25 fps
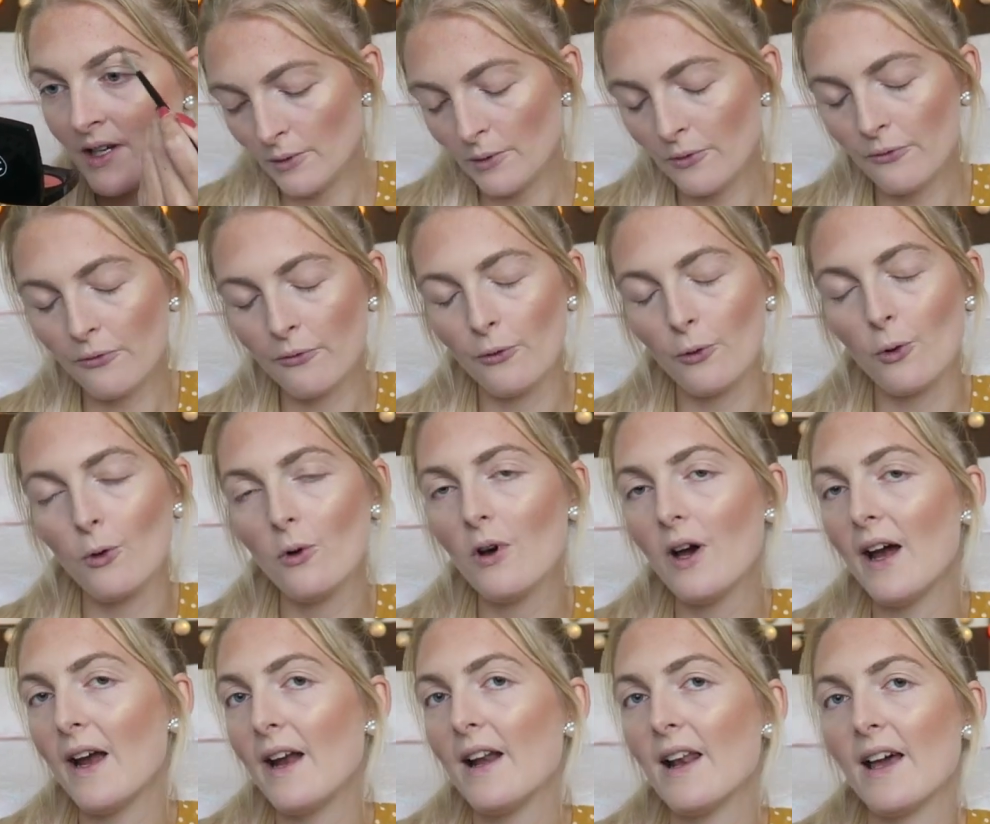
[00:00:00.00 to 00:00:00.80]
For
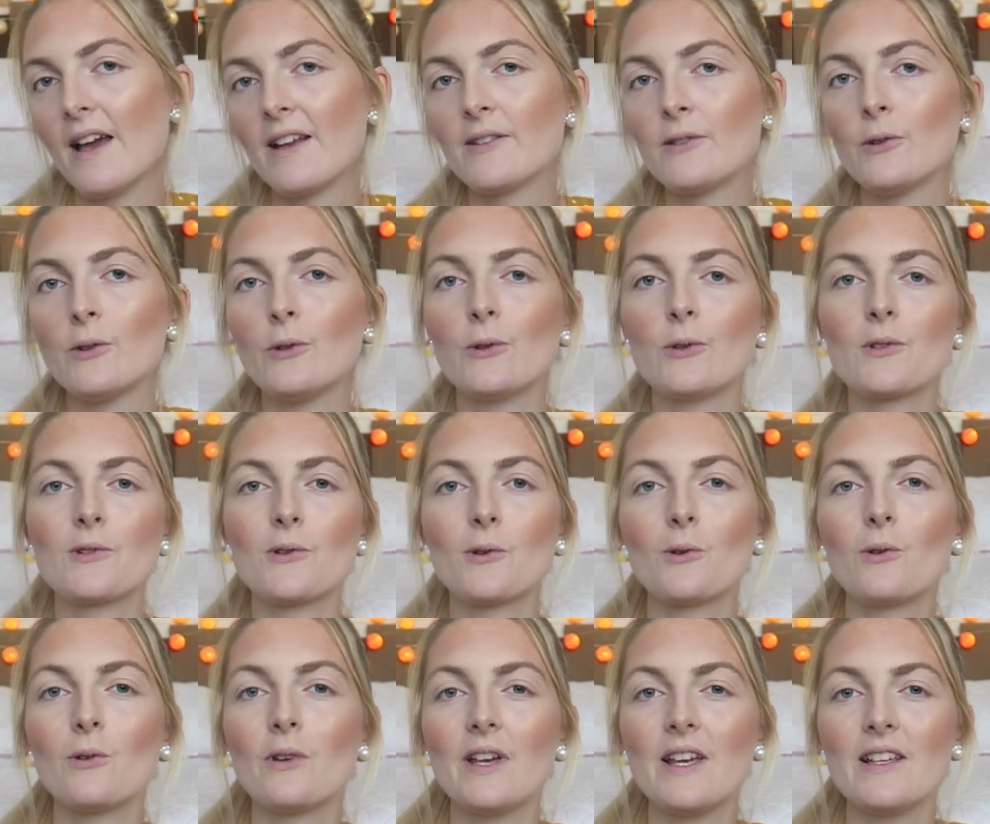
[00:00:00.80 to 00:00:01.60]
fall, I like to
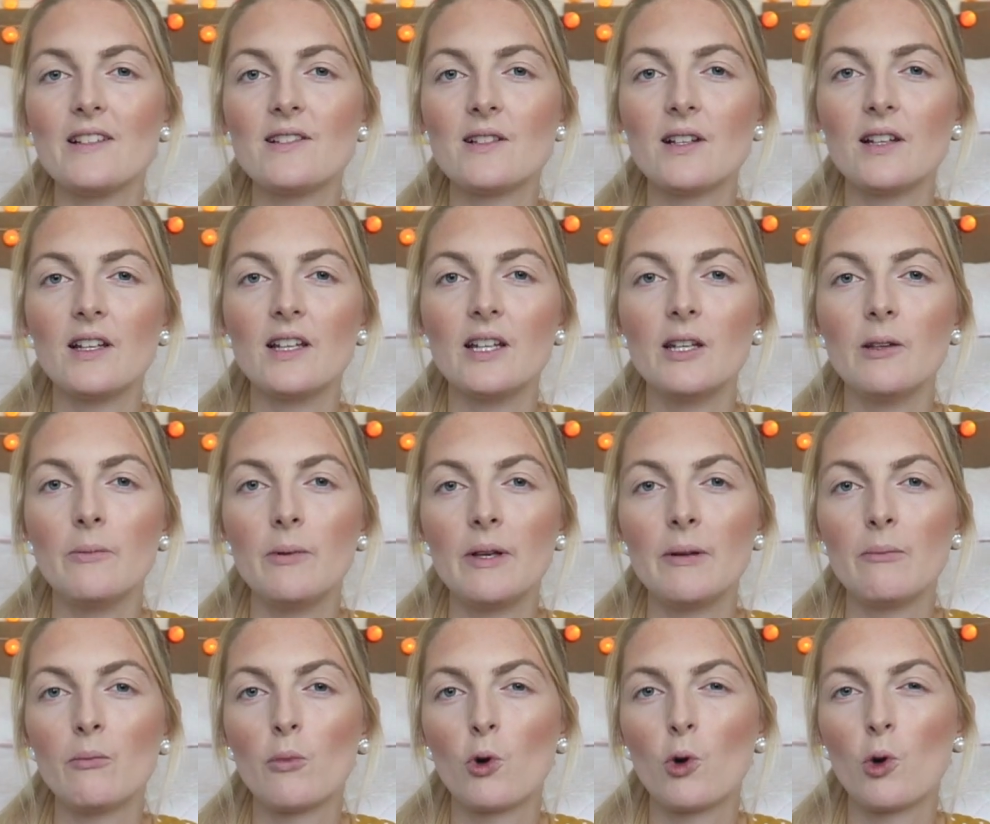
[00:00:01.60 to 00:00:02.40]
use always a little
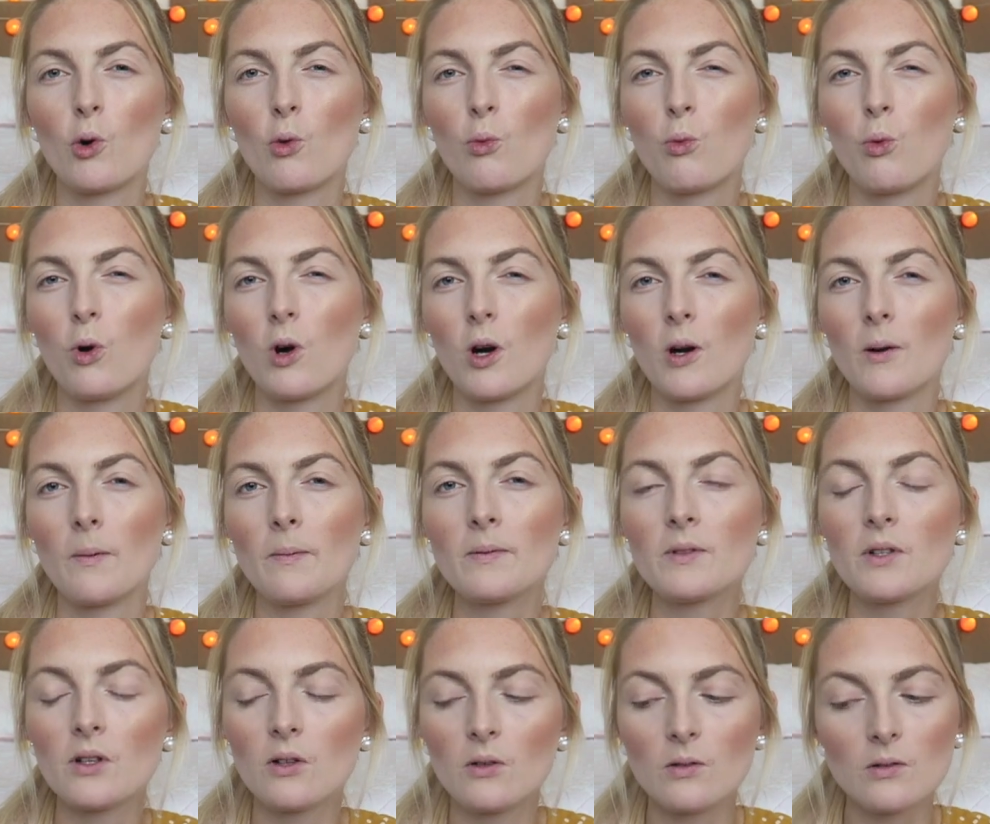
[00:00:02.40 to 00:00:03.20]
bit more
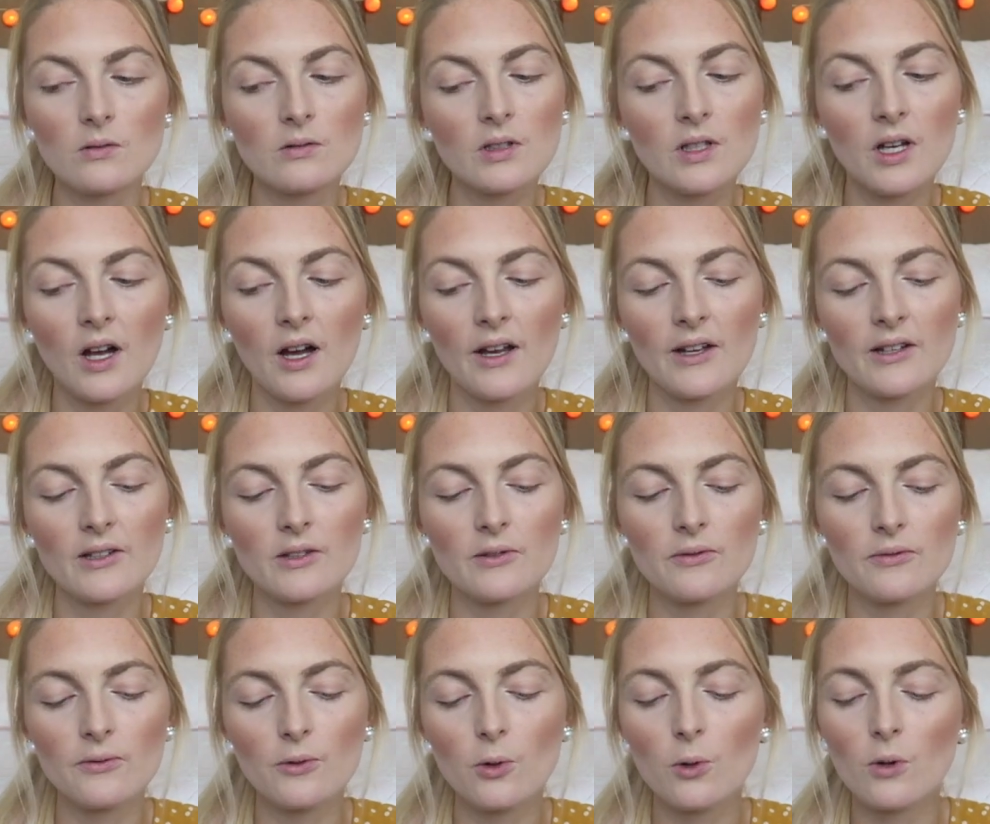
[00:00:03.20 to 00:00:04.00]
warm toned
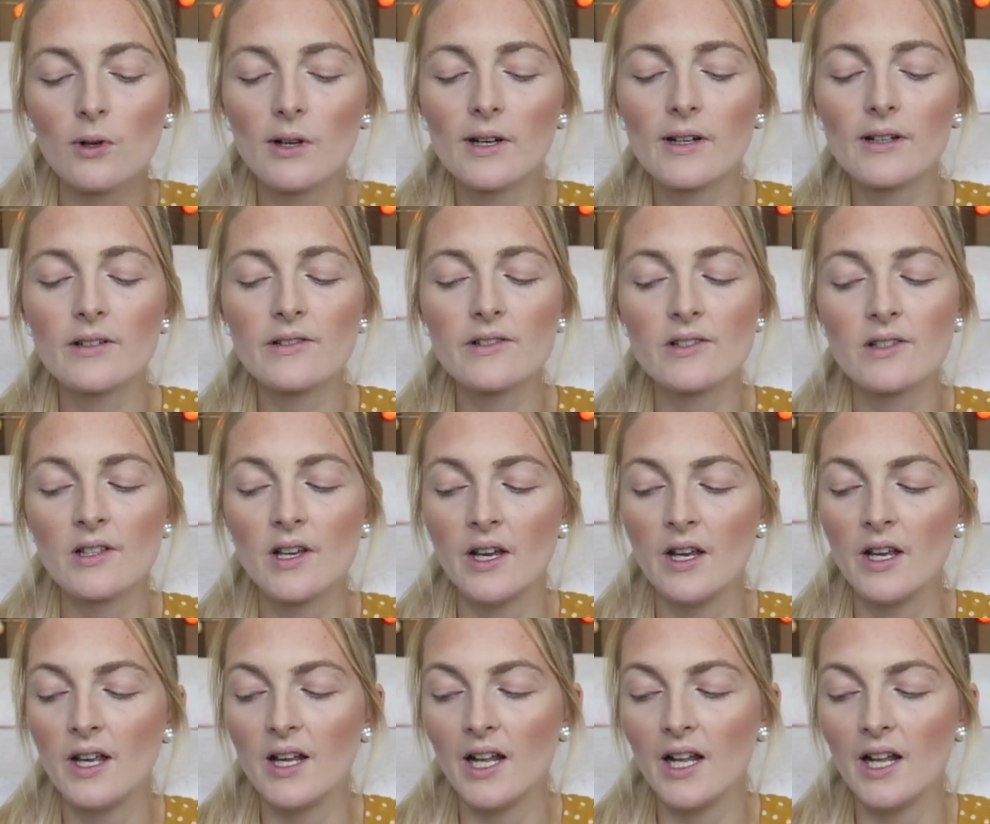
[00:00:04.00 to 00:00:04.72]
kind of colors,